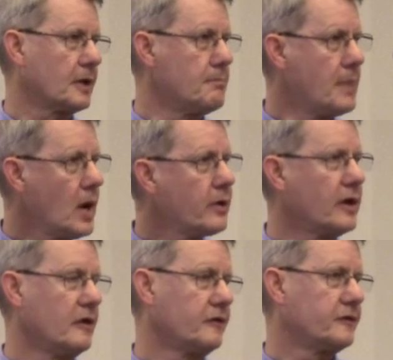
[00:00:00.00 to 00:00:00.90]
Our
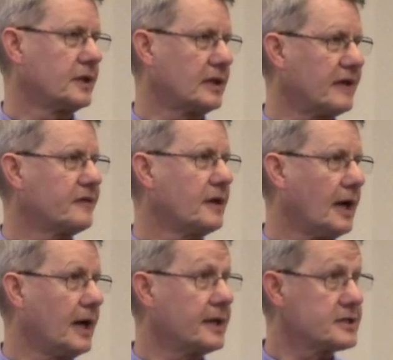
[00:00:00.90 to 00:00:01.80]
motive to love
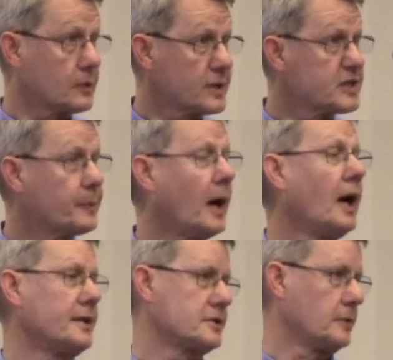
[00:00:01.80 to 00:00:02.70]
God is a
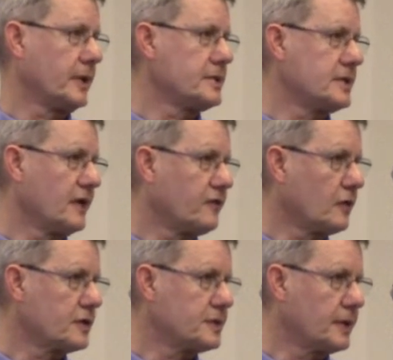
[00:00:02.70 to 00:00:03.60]
response to what He's done
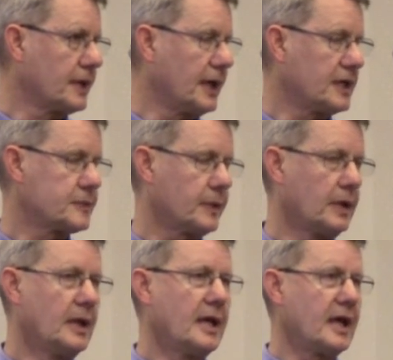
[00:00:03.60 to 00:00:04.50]
for us through the gospel.